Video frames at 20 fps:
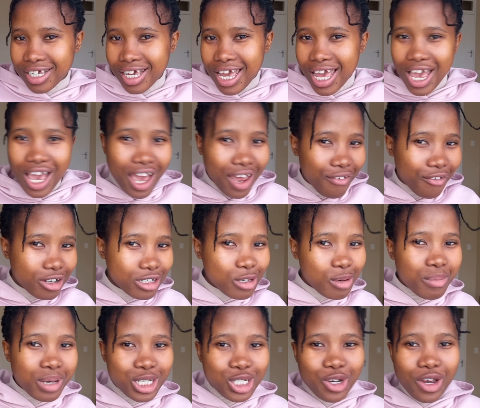and also
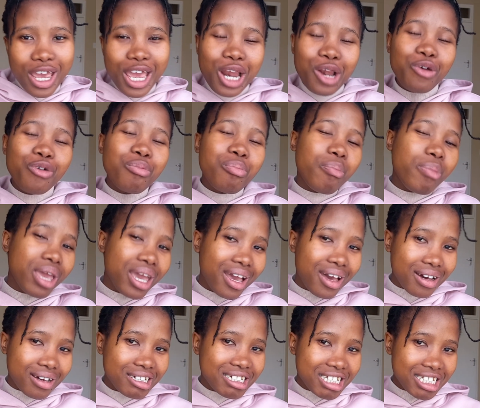makes your hair look bigger,
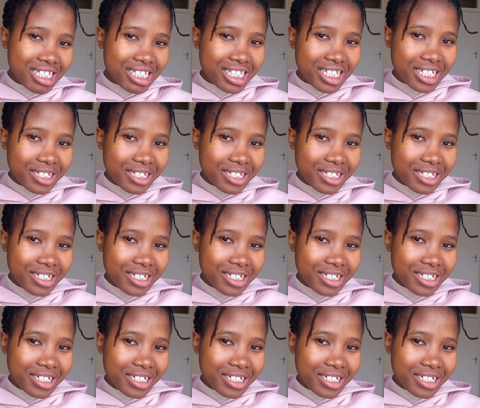you see.